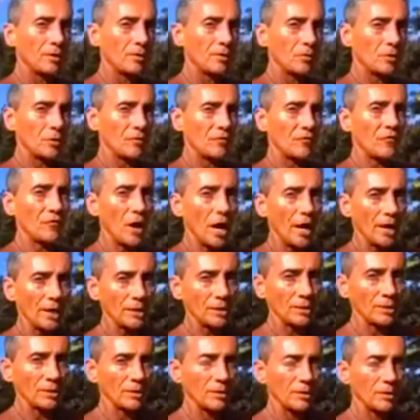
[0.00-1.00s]
We
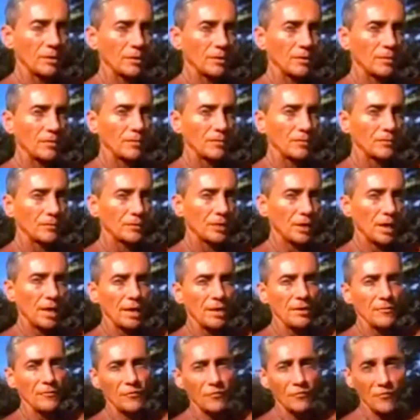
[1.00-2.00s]
fight,
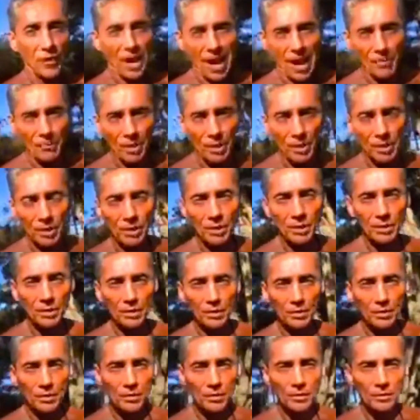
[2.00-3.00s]
okay, famine,
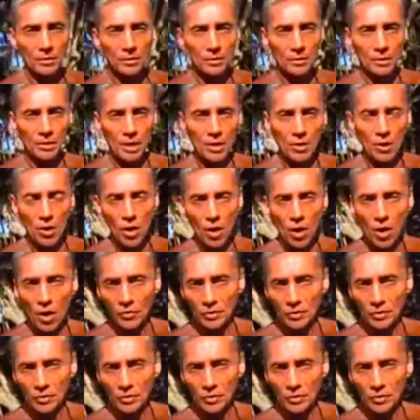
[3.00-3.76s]
Okay, all